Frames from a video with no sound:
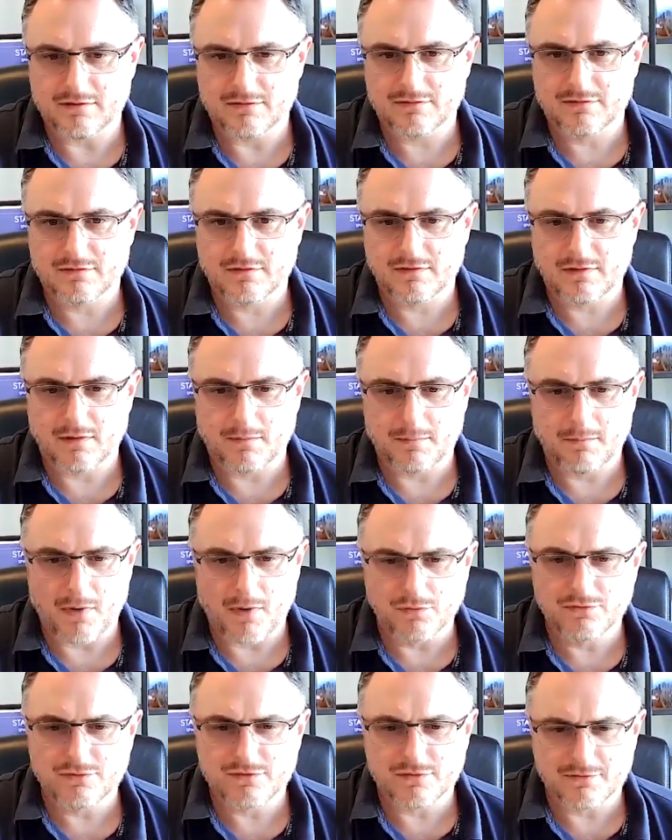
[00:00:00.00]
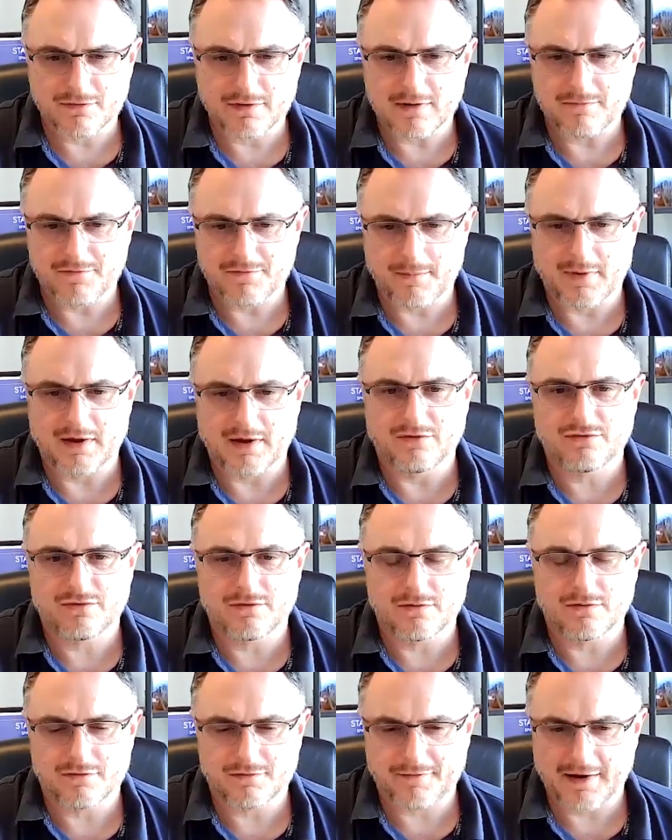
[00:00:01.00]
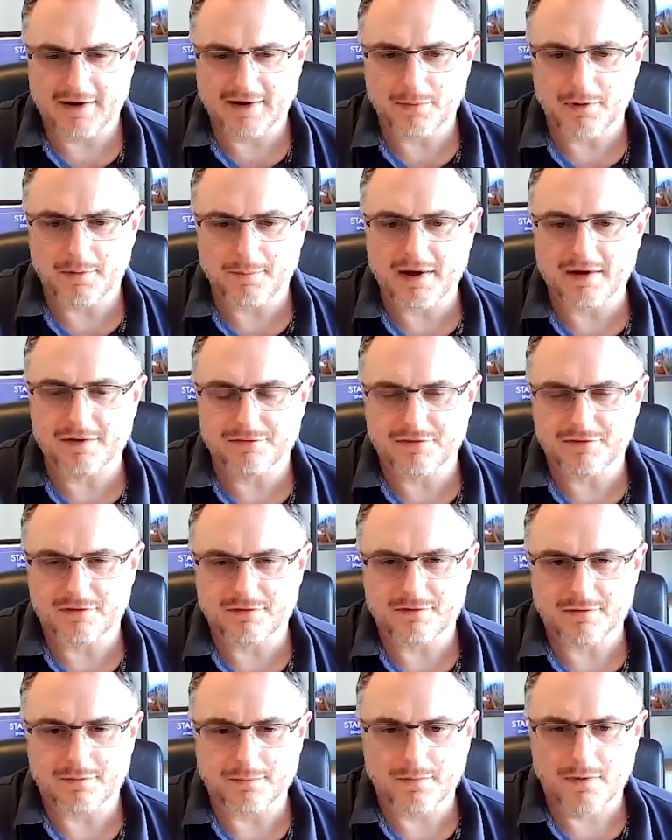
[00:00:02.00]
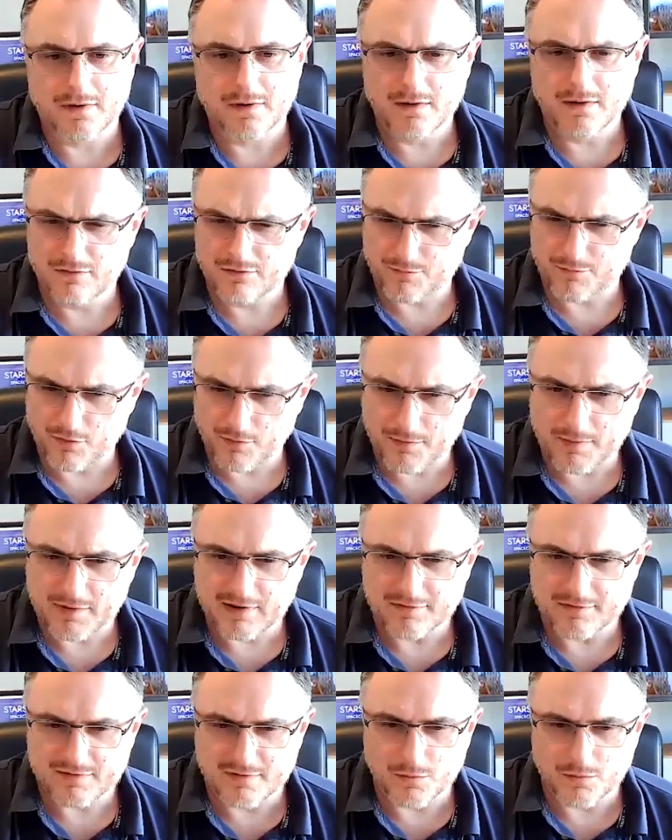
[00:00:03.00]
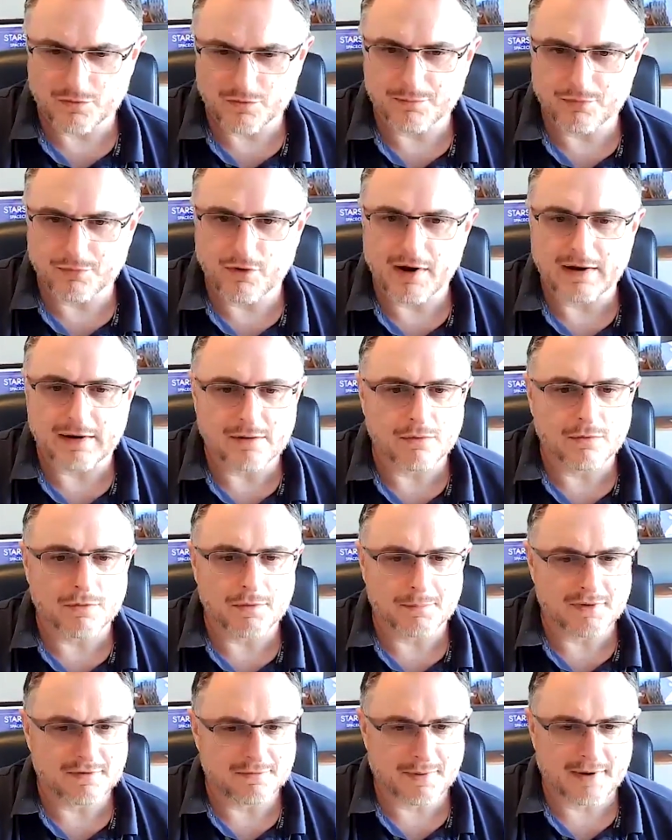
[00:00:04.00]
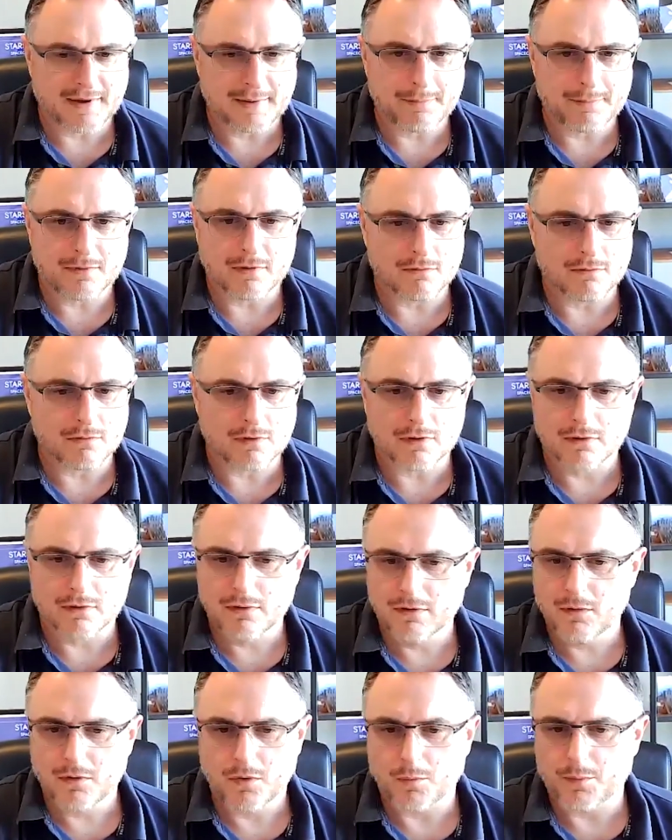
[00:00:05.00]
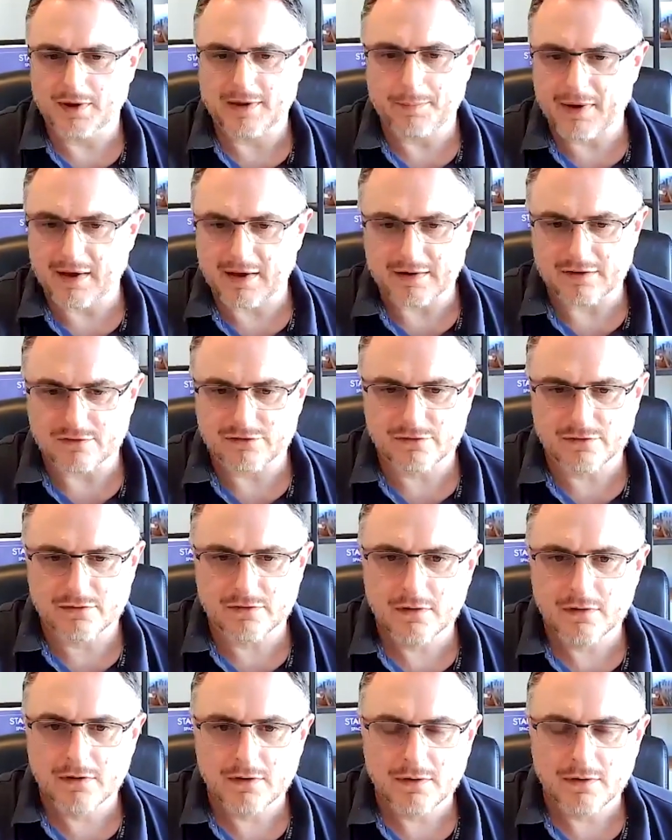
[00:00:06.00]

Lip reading: is, most of the information that's available about the system is probably in someone's brain, not on a piece of paper or a wiki page.